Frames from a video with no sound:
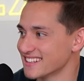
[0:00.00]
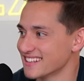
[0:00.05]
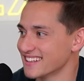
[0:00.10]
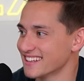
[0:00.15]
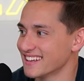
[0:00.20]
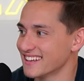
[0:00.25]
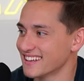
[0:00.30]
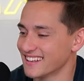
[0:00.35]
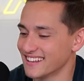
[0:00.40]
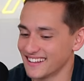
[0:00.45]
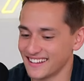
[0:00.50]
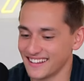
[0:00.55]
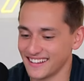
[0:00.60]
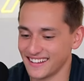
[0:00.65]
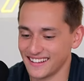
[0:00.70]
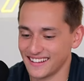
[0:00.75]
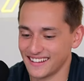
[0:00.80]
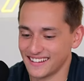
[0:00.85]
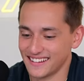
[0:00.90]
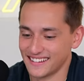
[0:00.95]

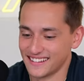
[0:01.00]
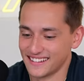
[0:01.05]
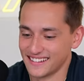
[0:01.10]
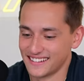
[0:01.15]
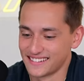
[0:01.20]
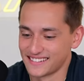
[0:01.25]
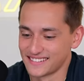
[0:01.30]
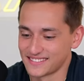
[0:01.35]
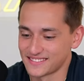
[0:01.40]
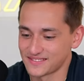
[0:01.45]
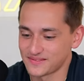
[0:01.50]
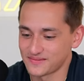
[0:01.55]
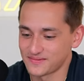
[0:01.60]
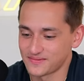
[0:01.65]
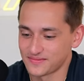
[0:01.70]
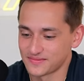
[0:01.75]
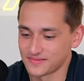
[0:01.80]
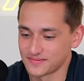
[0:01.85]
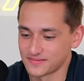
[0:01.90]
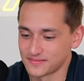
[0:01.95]

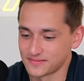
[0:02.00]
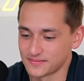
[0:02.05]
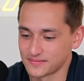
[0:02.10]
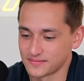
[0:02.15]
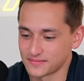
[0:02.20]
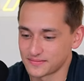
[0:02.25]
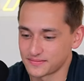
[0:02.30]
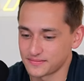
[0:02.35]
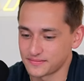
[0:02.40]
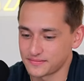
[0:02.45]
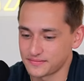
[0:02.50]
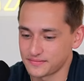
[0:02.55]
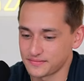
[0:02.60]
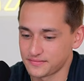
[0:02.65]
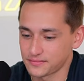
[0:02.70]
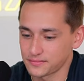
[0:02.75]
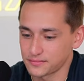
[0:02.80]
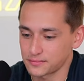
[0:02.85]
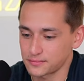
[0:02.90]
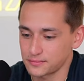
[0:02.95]

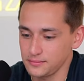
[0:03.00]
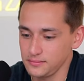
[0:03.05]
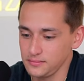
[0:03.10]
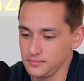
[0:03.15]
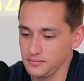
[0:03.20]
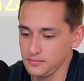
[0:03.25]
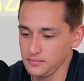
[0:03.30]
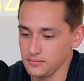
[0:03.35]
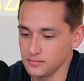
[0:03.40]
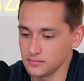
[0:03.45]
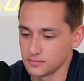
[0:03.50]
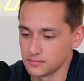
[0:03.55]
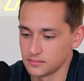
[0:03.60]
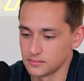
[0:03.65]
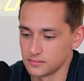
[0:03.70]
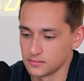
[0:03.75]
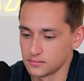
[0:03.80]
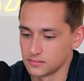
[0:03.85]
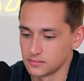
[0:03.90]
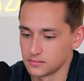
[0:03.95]

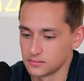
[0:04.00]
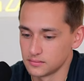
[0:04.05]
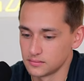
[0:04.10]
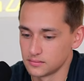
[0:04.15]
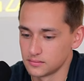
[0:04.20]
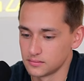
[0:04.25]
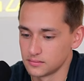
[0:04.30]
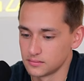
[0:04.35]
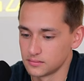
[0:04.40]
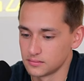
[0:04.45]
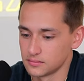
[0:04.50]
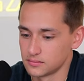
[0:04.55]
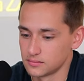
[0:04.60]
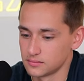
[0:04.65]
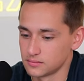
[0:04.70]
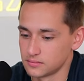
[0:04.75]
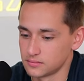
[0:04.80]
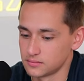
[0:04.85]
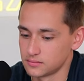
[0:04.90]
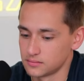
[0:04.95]

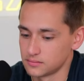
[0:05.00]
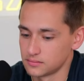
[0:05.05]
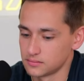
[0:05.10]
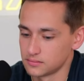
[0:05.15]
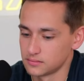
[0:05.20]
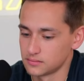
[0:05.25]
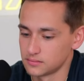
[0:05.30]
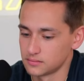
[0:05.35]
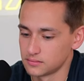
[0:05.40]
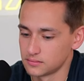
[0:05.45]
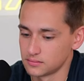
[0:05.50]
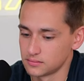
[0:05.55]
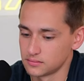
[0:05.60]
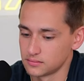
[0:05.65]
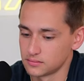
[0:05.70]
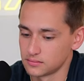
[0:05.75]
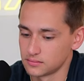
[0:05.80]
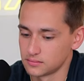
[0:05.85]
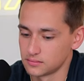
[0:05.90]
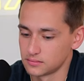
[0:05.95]

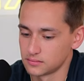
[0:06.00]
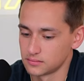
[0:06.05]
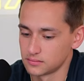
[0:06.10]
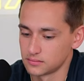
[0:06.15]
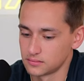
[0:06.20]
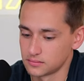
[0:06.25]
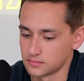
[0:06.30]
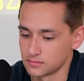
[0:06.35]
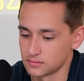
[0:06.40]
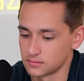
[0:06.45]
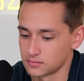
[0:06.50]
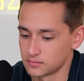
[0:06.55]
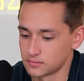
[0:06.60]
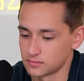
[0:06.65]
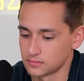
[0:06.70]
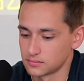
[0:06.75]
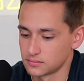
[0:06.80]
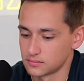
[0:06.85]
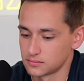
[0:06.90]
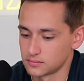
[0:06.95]

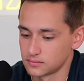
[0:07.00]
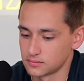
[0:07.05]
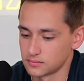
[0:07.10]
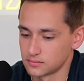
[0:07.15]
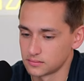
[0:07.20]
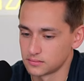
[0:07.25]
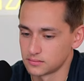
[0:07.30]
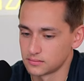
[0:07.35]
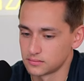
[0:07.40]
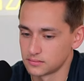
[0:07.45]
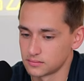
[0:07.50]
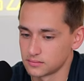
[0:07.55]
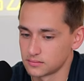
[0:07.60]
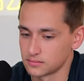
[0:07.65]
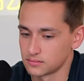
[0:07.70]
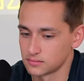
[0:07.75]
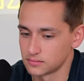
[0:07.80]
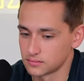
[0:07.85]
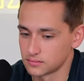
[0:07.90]
This person isn't speaking.